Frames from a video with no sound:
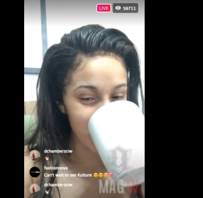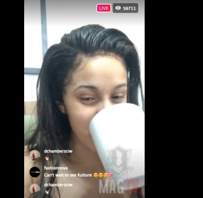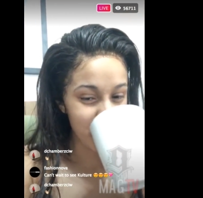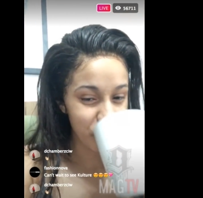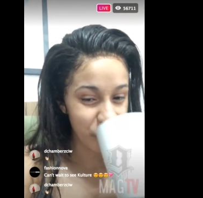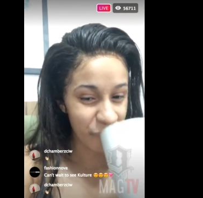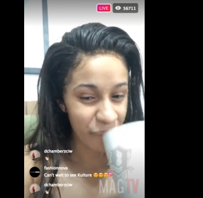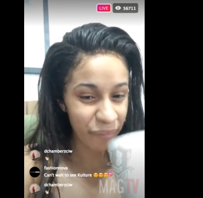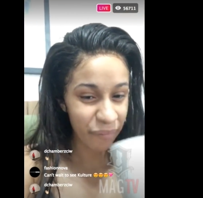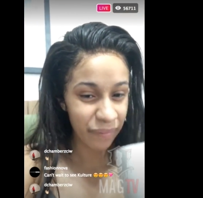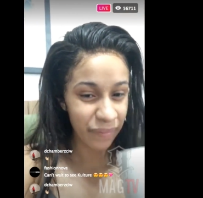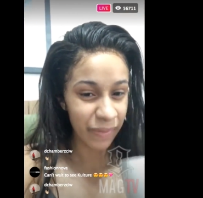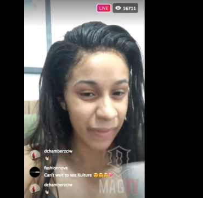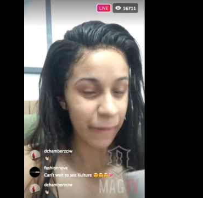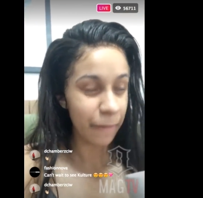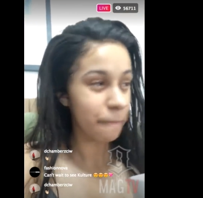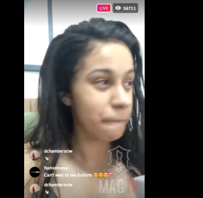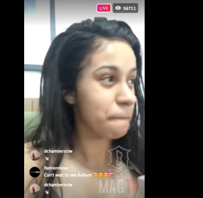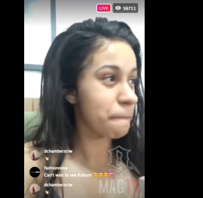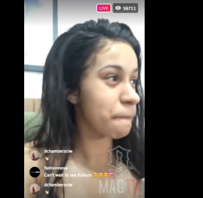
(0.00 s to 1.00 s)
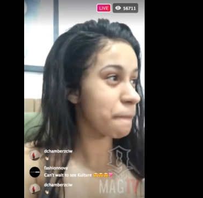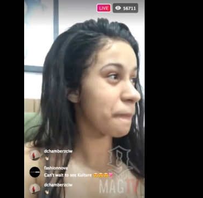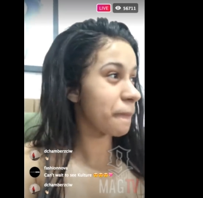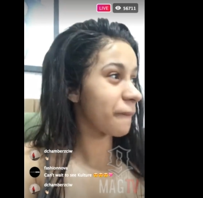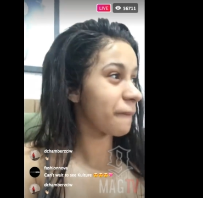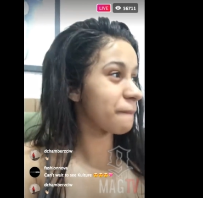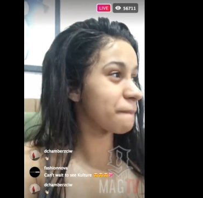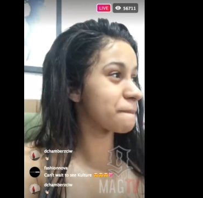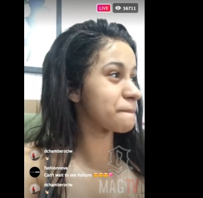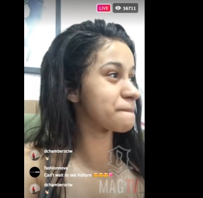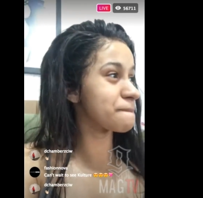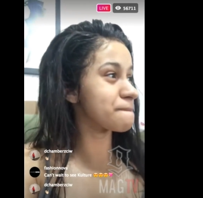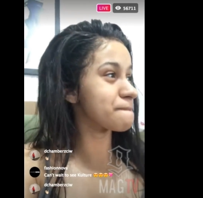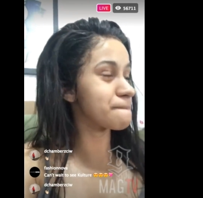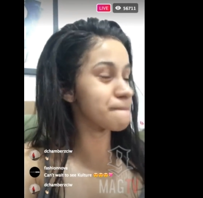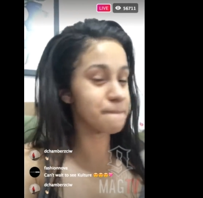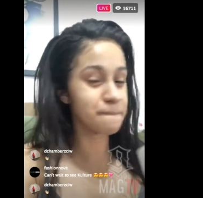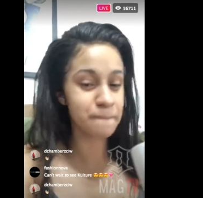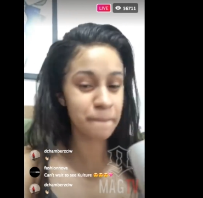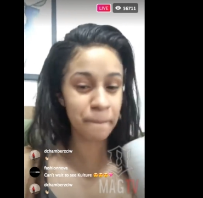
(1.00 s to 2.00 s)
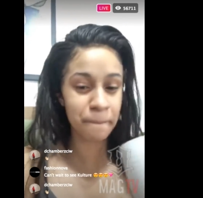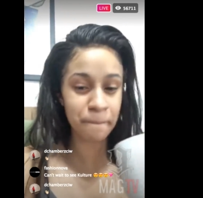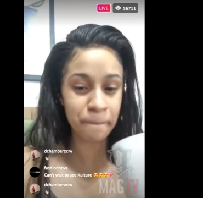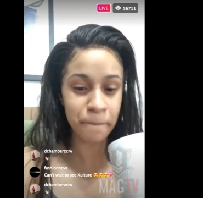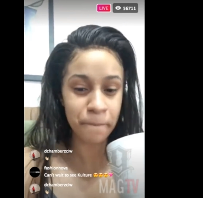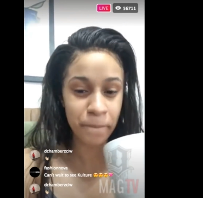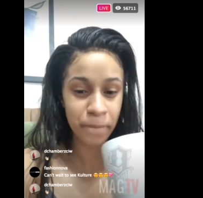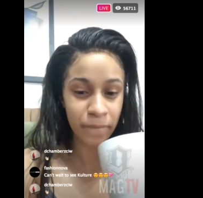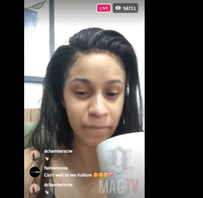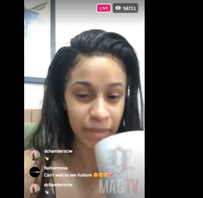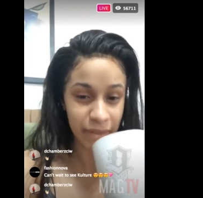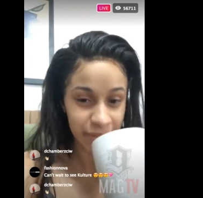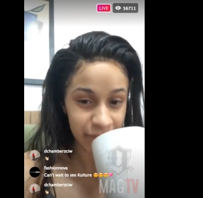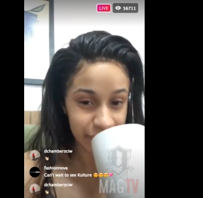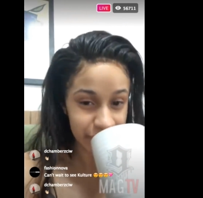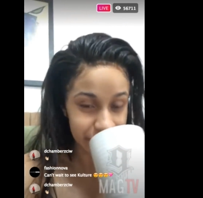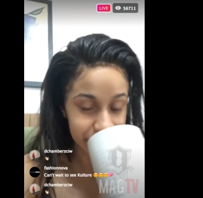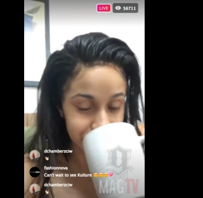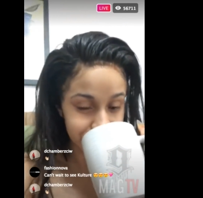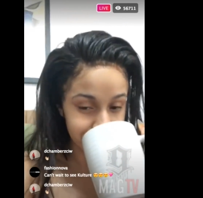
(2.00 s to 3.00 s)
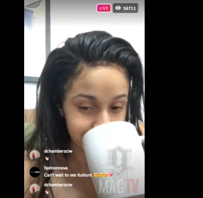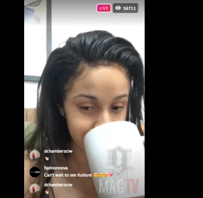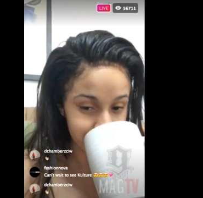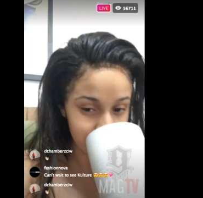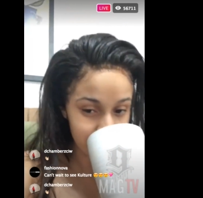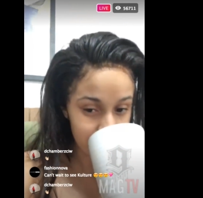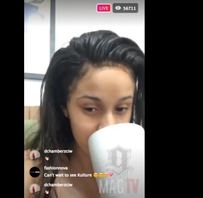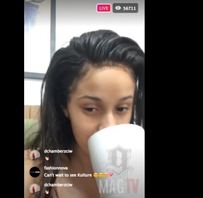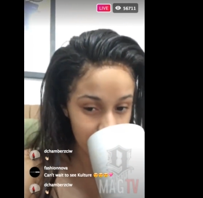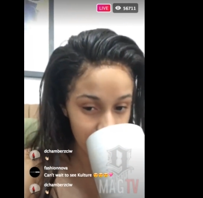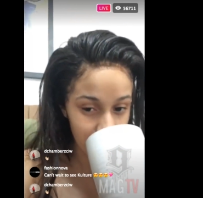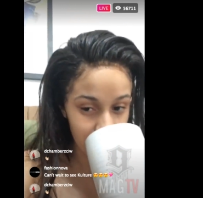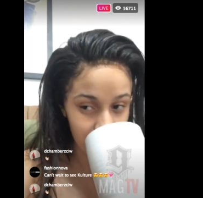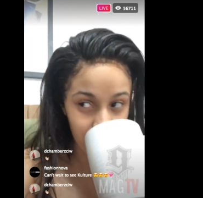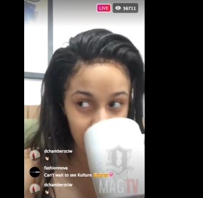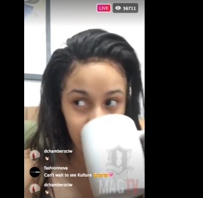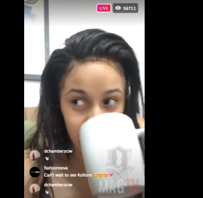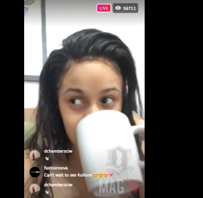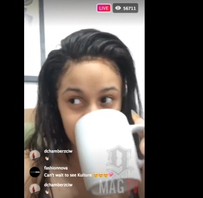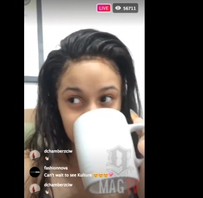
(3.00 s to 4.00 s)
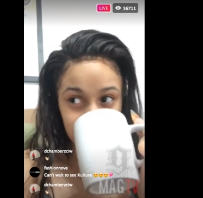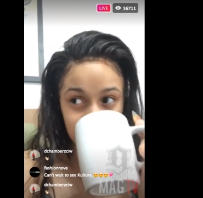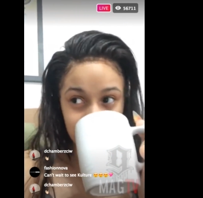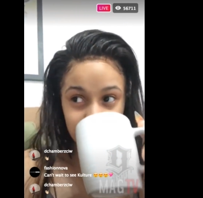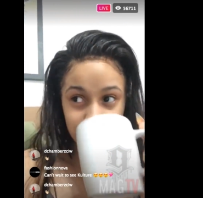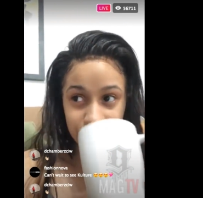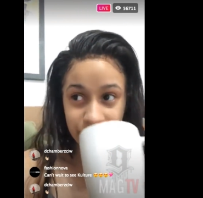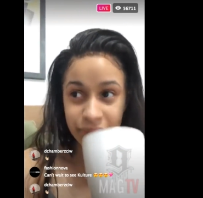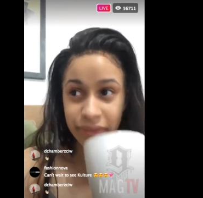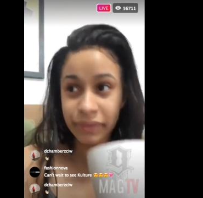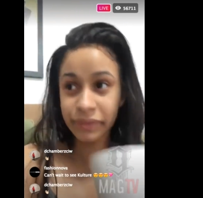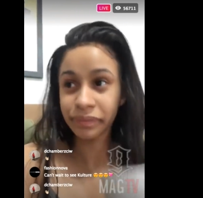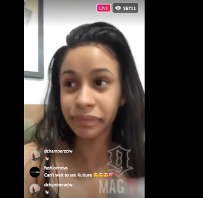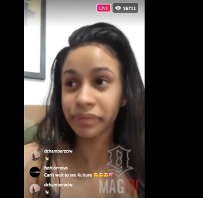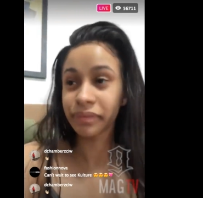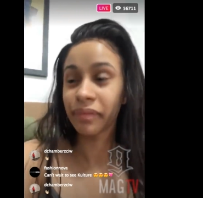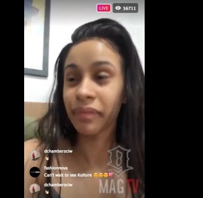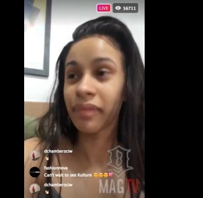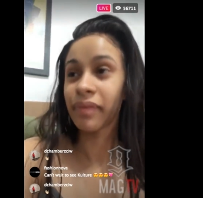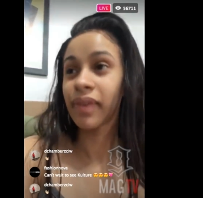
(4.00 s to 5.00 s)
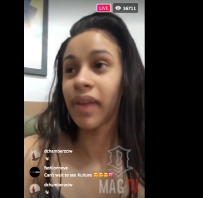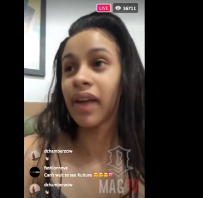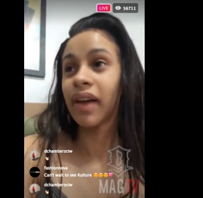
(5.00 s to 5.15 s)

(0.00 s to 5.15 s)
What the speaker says: Nothing is said.